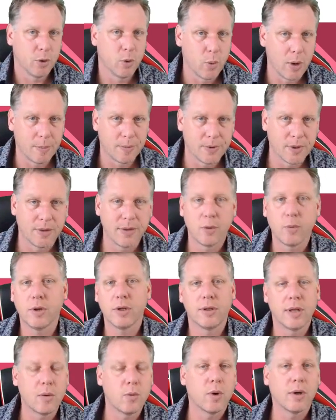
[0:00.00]
a website, they
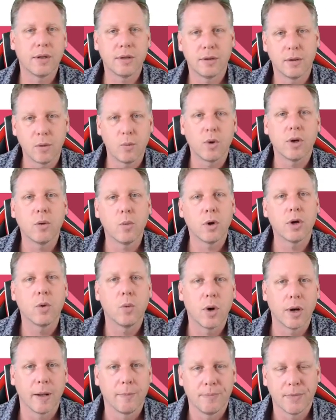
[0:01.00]
want
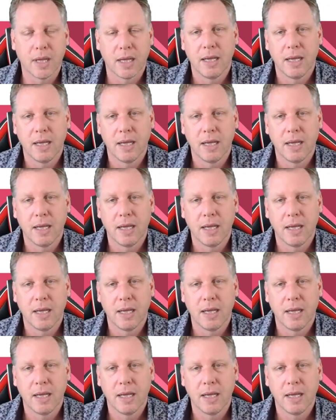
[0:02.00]
to.